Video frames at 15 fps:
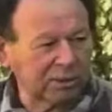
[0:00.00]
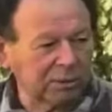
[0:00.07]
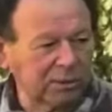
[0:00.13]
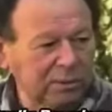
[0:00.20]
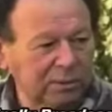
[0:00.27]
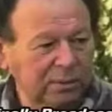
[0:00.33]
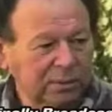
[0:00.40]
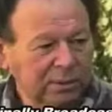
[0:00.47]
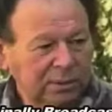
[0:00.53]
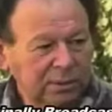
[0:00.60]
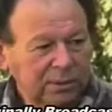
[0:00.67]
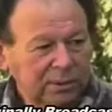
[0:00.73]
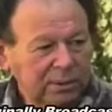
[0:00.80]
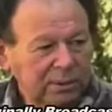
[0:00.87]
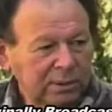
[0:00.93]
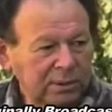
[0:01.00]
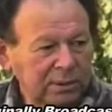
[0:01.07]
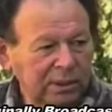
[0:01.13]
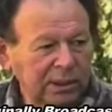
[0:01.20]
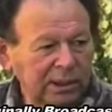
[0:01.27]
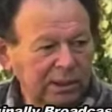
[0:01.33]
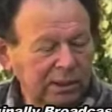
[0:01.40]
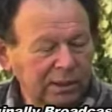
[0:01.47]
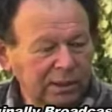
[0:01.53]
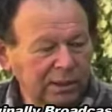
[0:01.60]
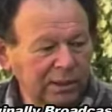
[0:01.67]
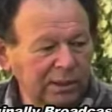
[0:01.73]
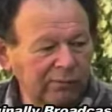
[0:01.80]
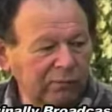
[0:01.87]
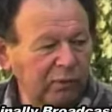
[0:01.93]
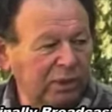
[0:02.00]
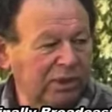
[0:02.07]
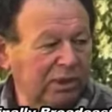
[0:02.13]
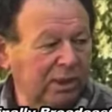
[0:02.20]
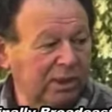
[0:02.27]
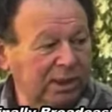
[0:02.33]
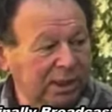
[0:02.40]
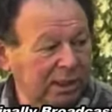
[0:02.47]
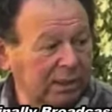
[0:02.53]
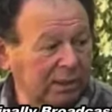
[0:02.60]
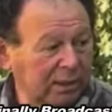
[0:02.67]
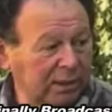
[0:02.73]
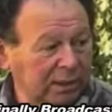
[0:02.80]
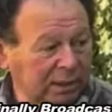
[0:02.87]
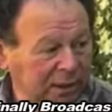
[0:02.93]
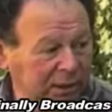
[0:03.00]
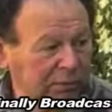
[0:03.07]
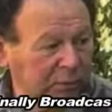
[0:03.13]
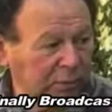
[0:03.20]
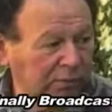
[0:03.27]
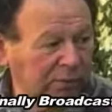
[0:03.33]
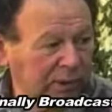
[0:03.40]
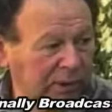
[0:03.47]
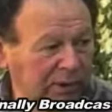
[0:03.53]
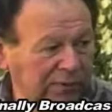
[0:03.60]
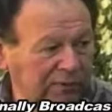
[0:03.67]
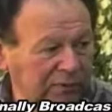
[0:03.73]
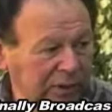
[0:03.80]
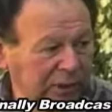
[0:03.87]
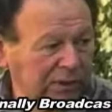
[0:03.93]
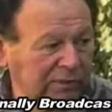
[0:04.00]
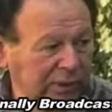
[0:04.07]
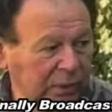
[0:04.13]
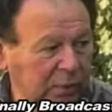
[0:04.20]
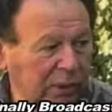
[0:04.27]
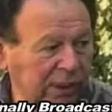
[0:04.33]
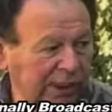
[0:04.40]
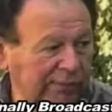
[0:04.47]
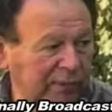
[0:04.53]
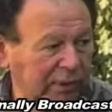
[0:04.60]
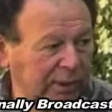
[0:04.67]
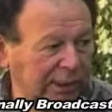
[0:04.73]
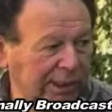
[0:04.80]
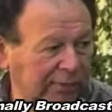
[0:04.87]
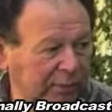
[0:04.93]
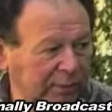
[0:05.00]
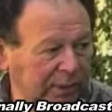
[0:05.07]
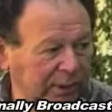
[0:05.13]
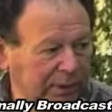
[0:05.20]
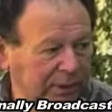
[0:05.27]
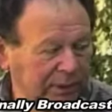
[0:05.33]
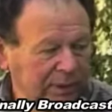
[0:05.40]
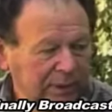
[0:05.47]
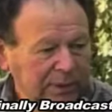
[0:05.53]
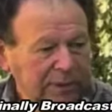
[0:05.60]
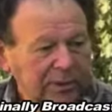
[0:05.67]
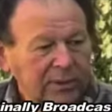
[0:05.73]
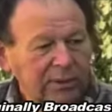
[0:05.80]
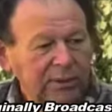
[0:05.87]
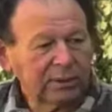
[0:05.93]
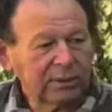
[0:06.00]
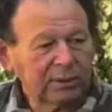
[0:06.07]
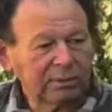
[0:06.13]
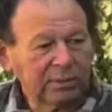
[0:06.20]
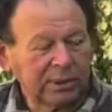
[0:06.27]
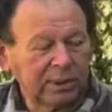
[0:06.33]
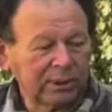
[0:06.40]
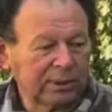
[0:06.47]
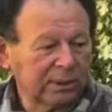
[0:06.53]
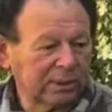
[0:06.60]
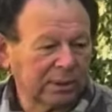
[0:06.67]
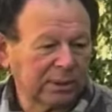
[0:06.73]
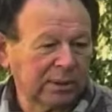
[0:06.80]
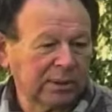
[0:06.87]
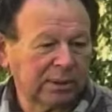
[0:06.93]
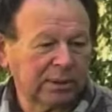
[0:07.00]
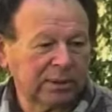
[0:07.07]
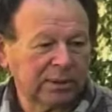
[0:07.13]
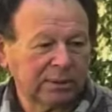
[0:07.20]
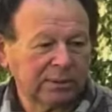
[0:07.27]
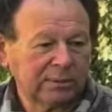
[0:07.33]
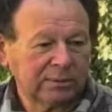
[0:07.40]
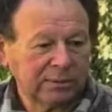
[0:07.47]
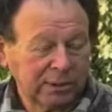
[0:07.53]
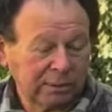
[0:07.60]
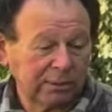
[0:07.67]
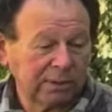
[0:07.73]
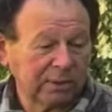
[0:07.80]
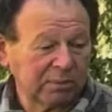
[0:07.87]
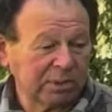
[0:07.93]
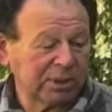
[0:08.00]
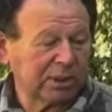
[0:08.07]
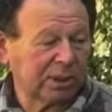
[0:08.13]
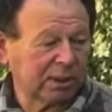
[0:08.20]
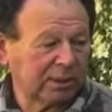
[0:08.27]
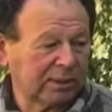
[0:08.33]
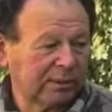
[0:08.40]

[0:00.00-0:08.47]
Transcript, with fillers: to the influence that Gandhi, that movement of transfer will have on the government. But it was a mistake.